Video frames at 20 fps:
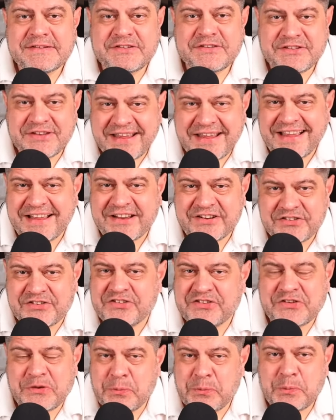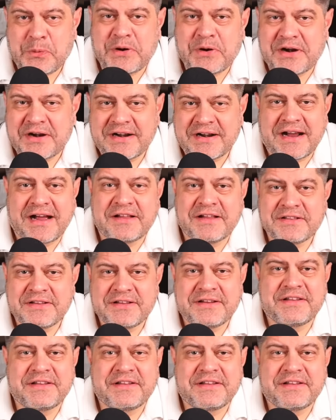stashed somewhere under